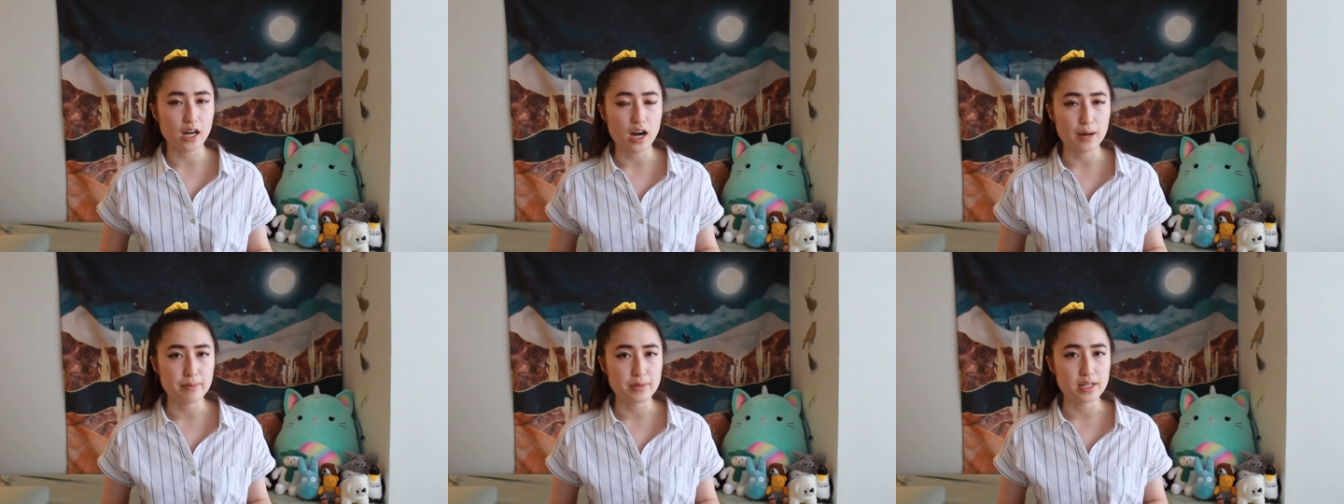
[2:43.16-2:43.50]

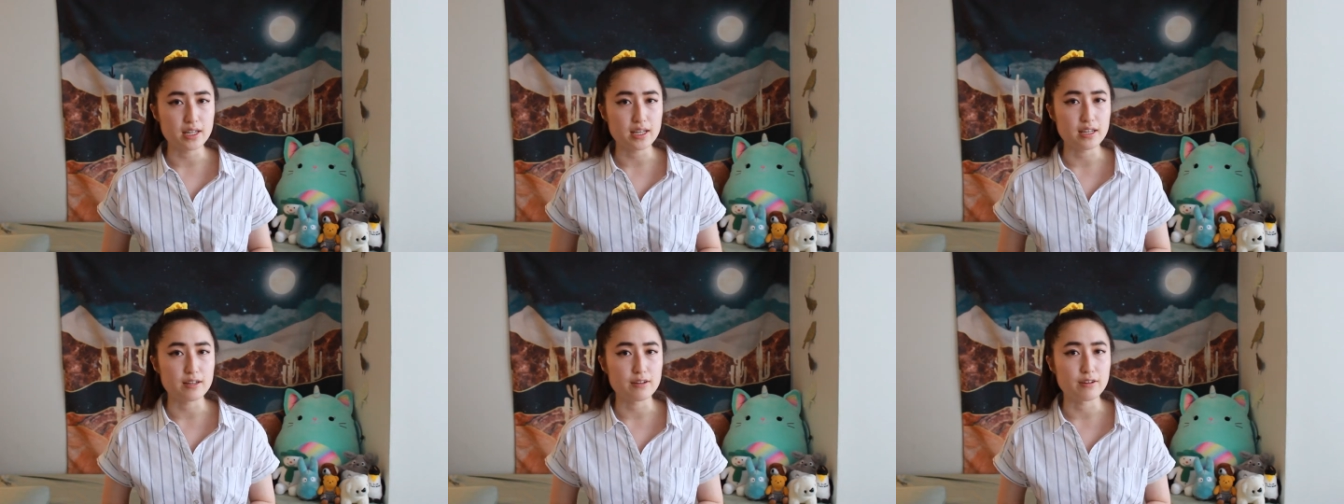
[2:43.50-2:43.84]

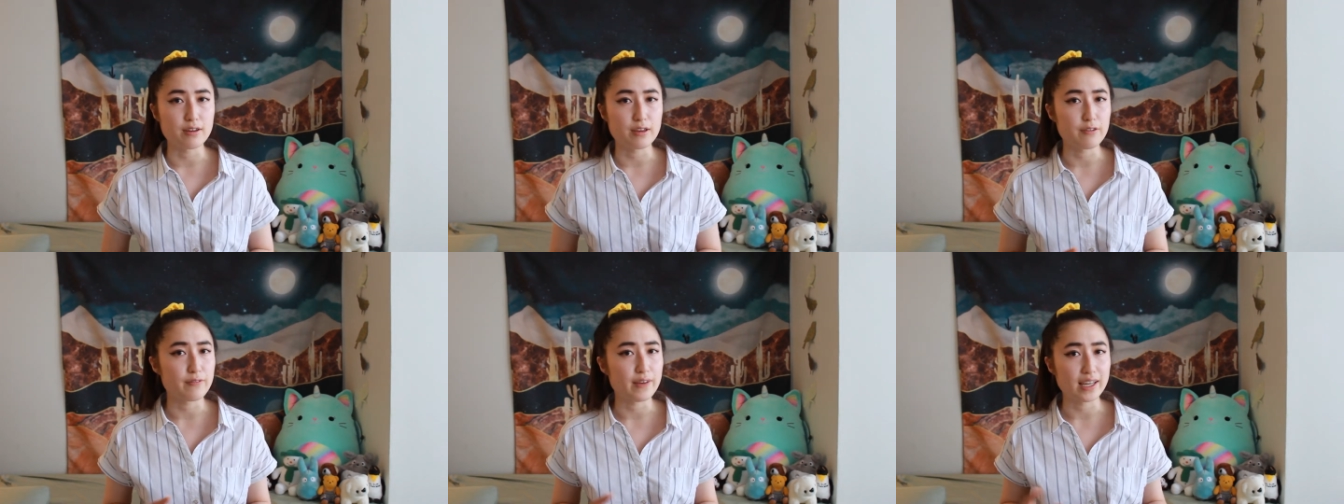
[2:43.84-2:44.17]
common in
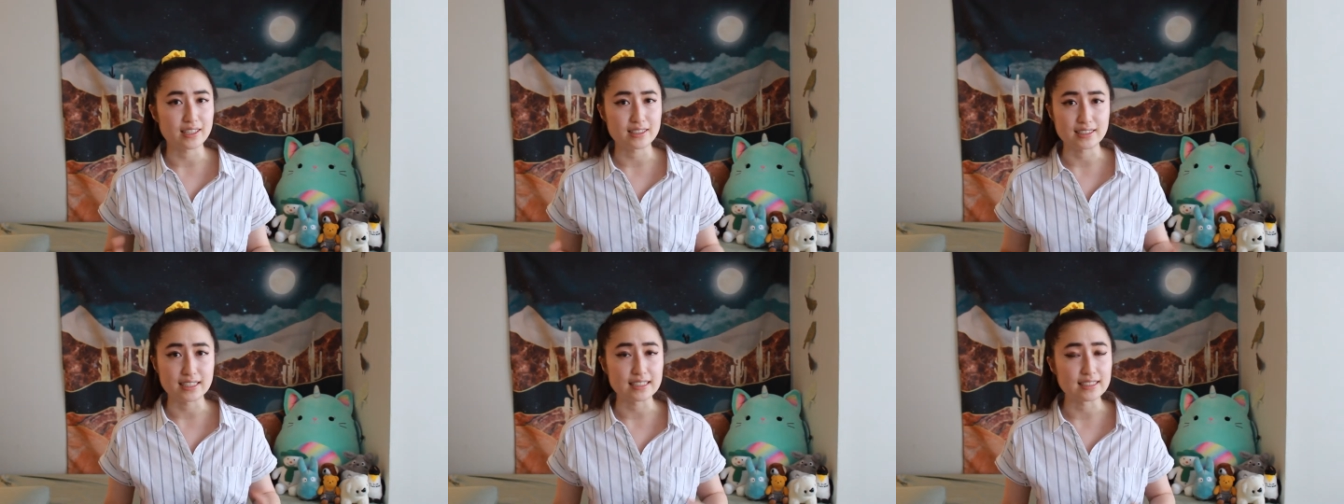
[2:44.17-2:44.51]
a
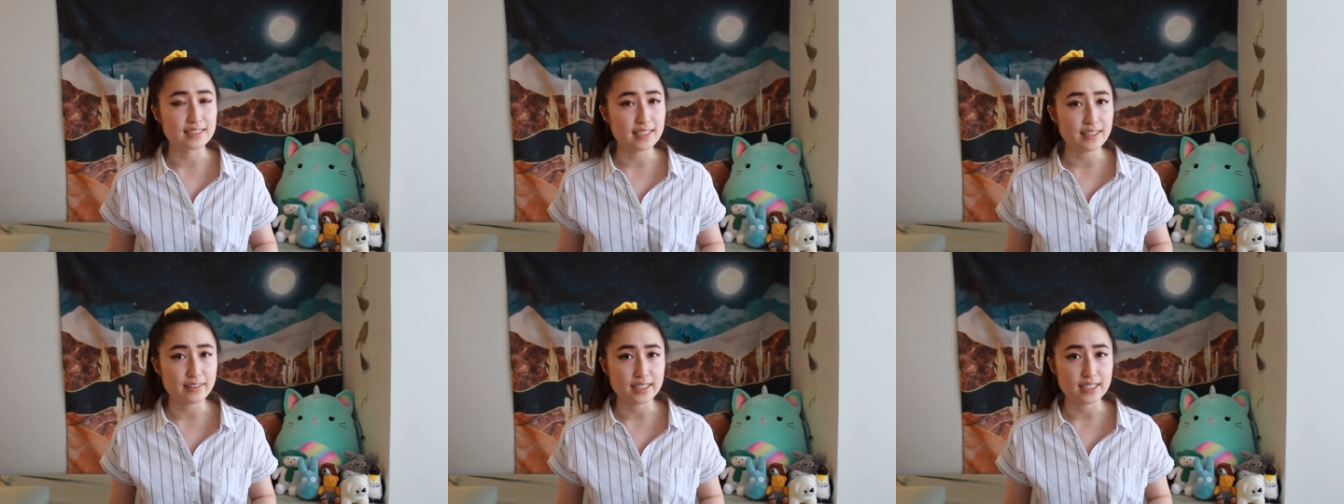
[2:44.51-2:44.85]
fantasy
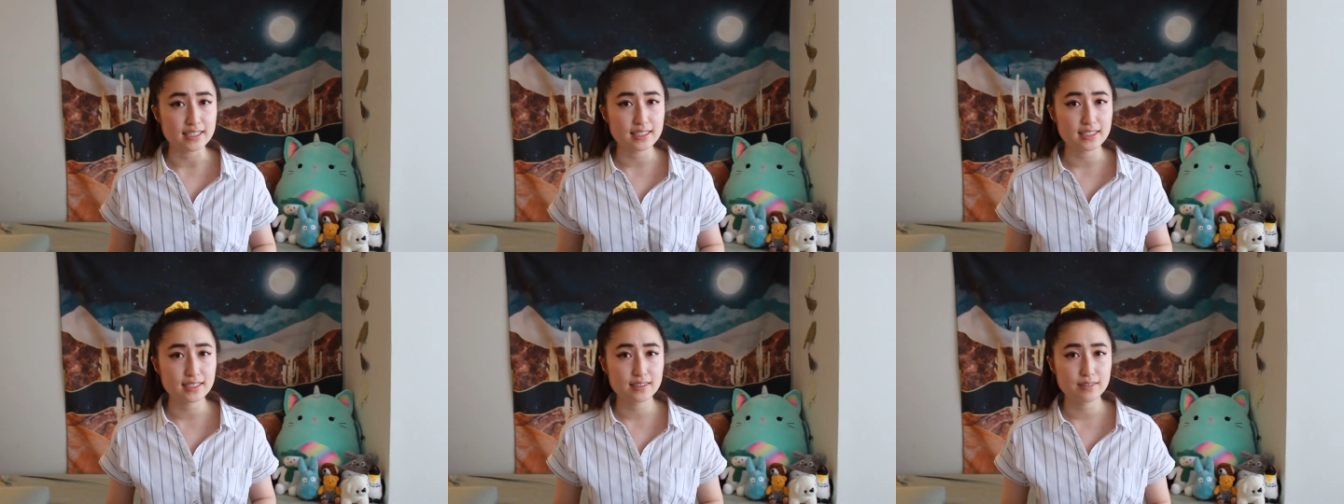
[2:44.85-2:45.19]

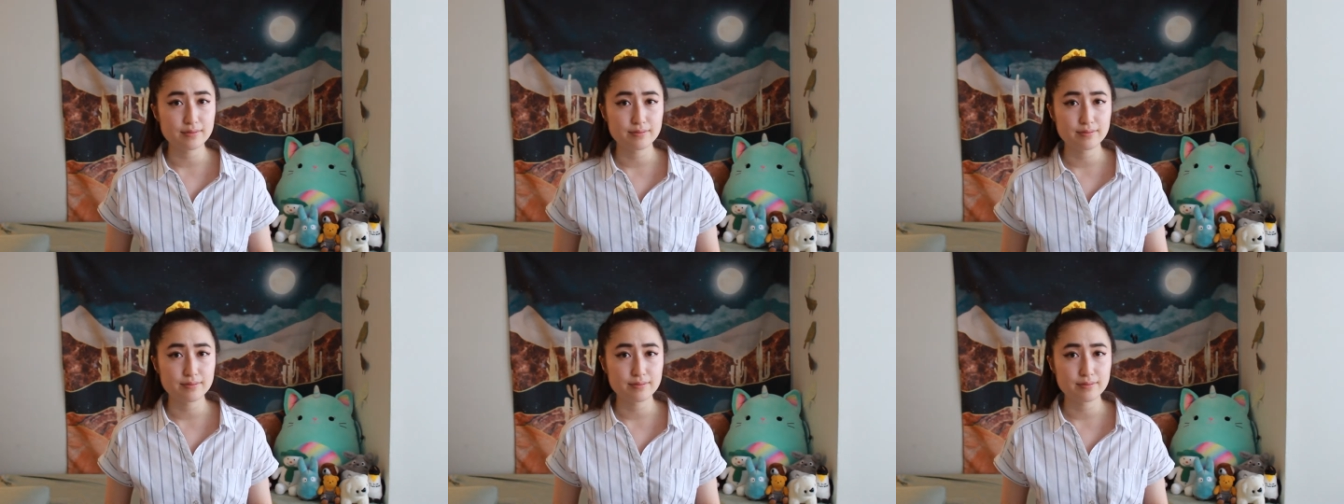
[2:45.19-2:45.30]
series.